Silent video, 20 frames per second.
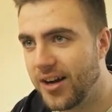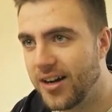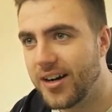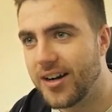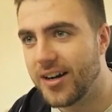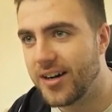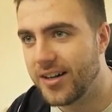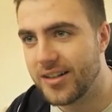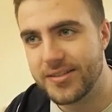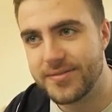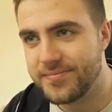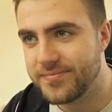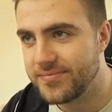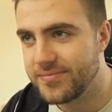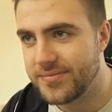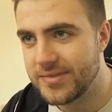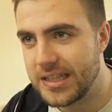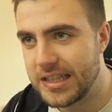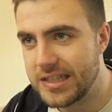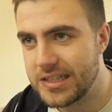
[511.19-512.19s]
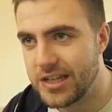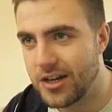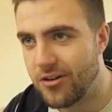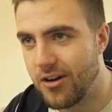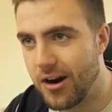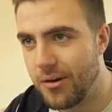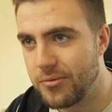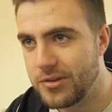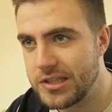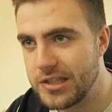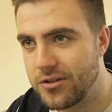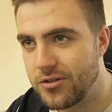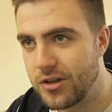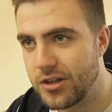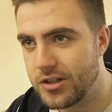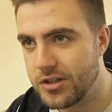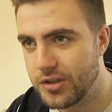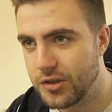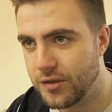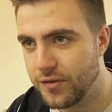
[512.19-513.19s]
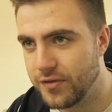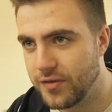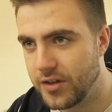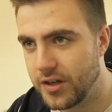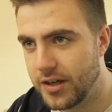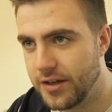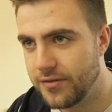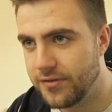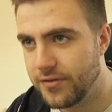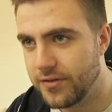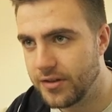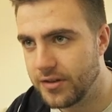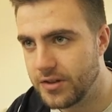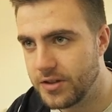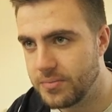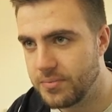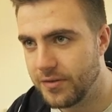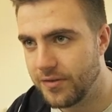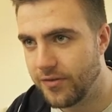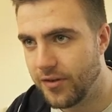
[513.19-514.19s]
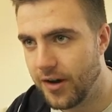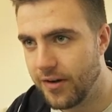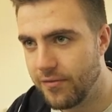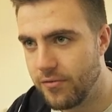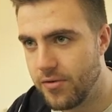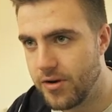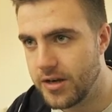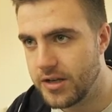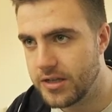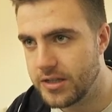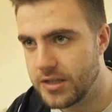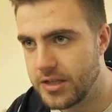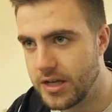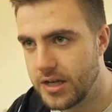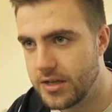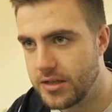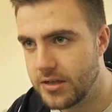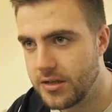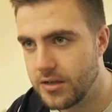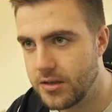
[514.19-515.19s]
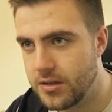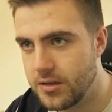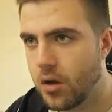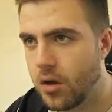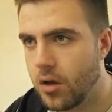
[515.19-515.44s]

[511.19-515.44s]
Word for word: Ah, oh, it's all right. We're still going to score five. Just be 5-1 instead.